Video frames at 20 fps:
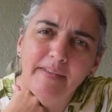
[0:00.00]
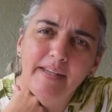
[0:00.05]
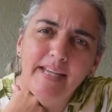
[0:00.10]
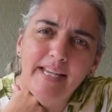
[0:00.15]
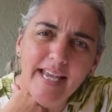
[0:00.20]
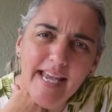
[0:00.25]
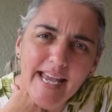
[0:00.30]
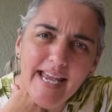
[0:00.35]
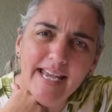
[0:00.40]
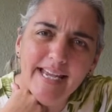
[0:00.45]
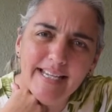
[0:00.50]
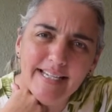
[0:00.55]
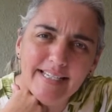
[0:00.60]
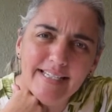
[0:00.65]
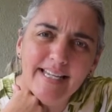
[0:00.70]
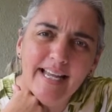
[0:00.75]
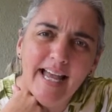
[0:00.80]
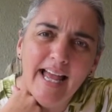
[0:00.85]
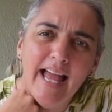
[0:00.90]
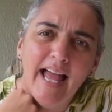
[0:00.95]

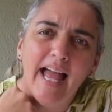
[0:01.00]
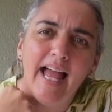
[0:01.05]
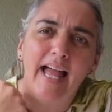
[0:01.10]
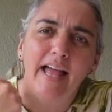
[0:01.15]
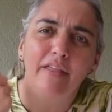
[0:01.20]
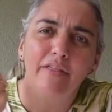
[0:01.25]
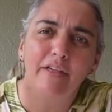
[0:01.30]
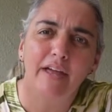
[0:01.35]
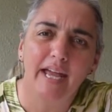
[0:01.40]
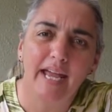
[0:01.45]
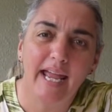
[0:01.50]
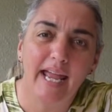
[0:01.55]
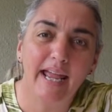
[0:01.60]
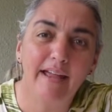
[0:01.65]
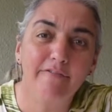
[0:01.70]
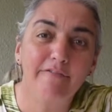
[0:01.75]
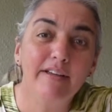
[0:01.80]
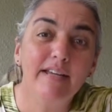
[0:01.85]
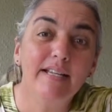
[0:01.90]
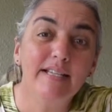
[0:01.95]
Yes, the
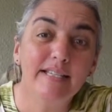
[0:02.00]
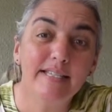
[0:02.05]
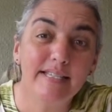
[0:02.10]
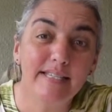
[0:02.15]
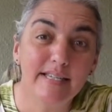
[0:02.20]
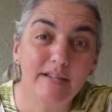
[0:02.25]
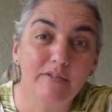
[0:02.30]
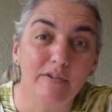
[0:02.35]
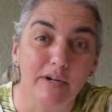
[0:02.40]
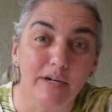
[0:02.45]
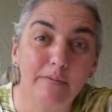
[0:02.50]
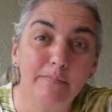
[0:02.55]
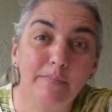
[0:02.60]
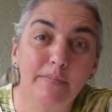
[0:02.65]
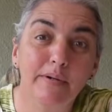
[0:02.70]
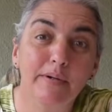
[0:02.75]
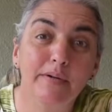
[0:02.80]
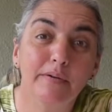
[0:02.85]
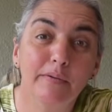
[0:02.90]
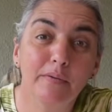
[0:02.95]
heavy syrup
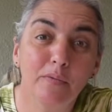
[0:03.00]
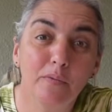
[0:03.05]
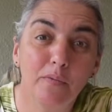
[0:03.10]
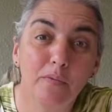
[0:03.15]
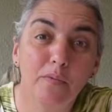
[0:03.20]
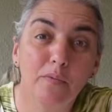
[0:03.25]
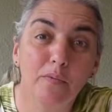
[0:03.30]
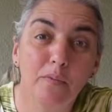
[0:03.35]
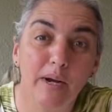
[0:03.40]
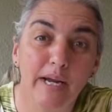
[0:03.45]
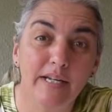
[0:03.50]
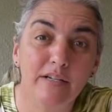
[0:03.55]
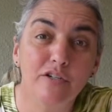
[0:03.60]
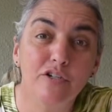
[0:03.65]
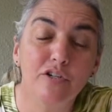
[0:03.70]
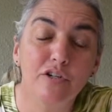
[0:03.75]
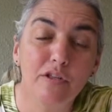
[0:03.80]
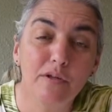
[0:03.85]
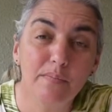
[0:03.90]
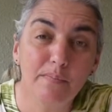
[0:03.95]
went
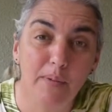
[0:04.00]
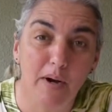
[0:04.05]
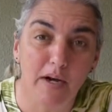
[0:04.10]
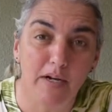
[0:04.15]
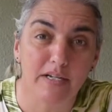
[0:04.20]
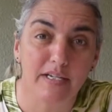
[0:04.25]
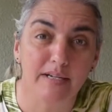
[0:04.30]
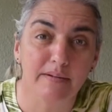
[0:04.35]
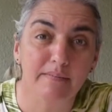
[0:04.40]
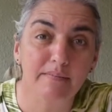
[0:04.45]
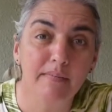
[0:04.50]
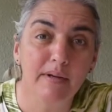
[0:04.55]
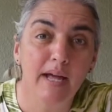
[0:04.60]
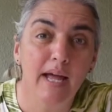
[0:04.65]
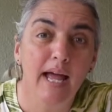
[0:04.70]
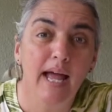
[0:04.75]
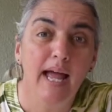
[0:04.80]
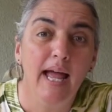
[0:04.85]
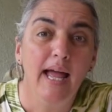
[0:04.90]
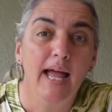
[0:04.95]
to the bottom
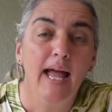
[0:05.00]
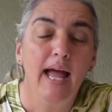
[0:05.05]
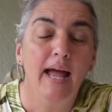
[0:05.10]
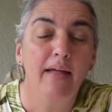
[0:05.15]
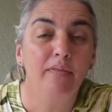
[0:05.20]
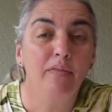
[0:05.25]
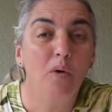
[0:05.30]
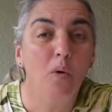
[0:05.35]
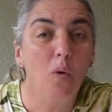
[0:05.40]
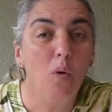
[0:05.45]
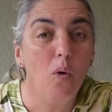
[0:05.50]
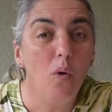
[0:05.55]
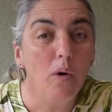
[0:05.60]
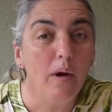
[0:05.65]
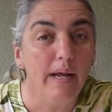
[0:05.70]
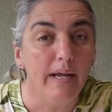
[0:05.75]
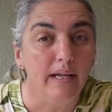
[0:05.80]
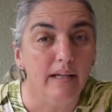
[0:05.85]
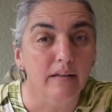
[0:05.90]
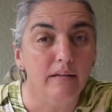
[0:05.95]
and the
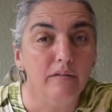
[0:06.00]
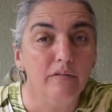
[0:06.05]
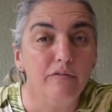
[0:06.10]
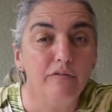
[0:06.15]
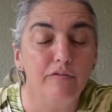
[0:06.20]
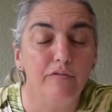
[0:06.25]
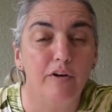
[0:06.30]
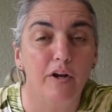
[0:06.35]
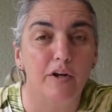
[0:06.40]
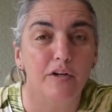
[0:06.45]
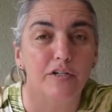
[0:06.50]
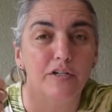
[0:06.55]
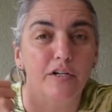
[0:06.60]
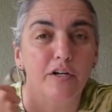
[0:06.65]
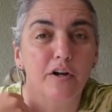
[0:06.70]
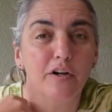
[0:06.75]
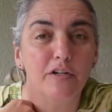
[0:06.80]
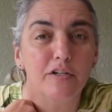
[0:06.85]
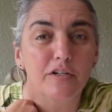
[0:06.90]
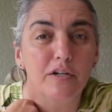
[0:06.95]
oil
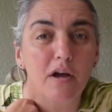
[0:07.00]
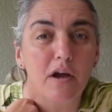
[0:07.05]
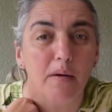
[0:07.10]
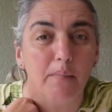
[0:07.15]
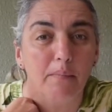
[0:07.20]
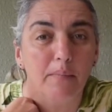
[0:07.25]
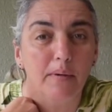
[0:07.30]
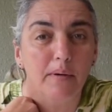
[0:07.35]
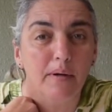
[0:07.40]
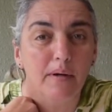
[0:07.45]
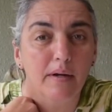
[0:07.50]
floated on top.